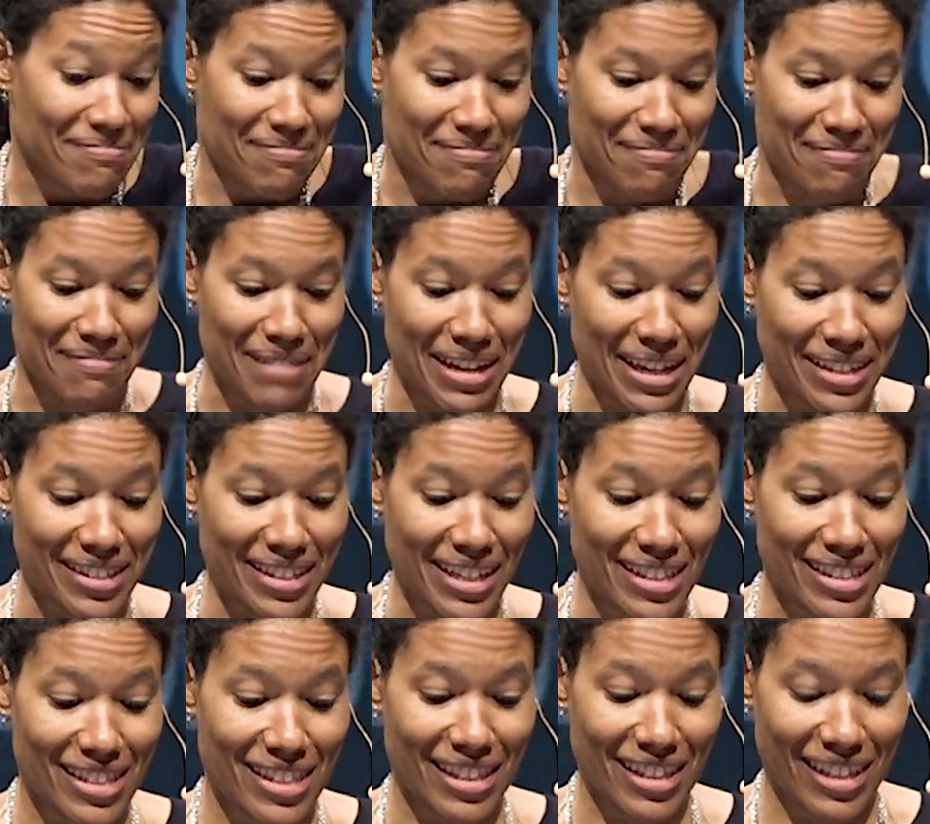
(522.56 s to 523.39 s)
Makes
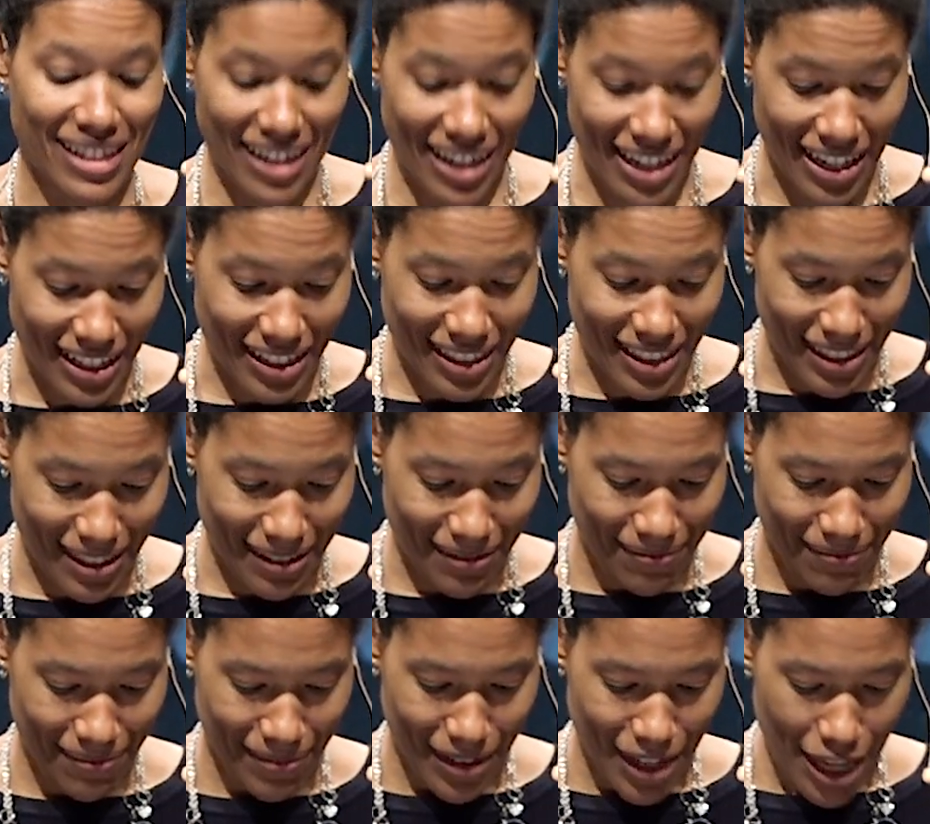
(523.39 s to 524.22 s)
sense to the kids.
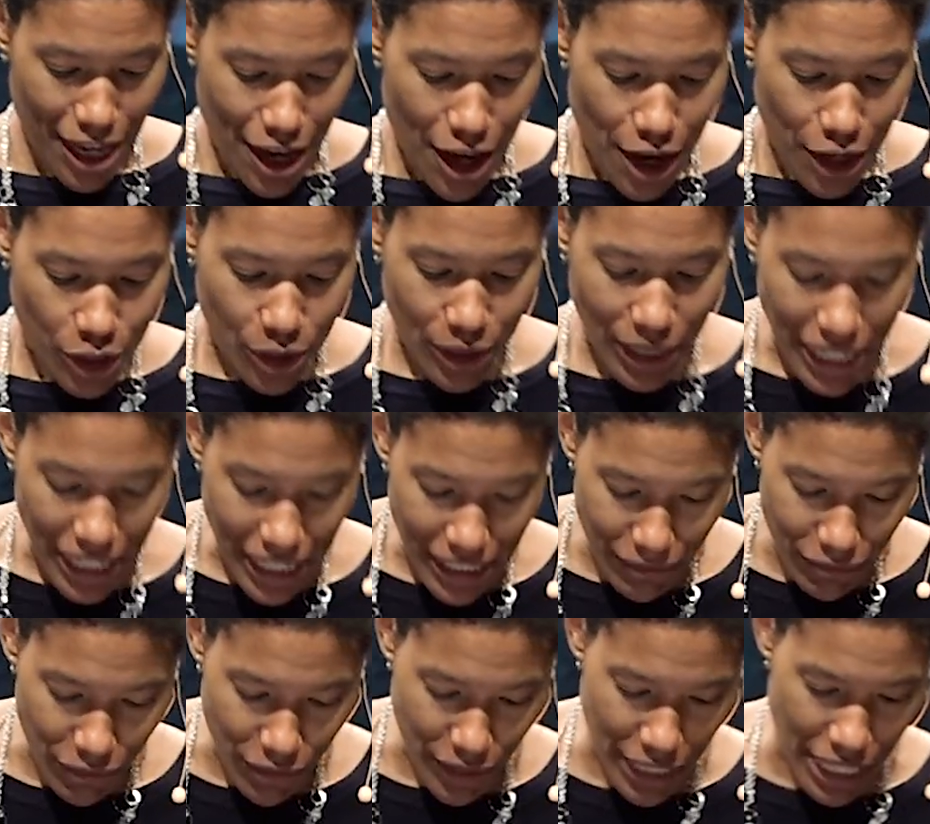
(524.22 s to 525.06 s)
So then
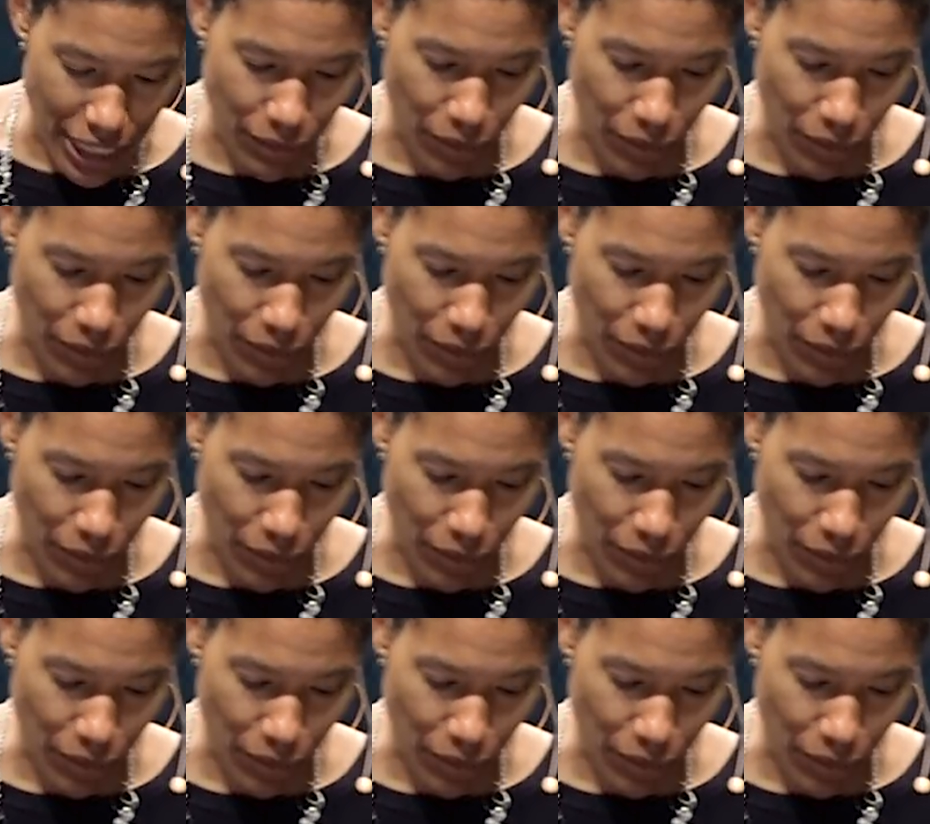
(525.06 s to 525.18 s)
he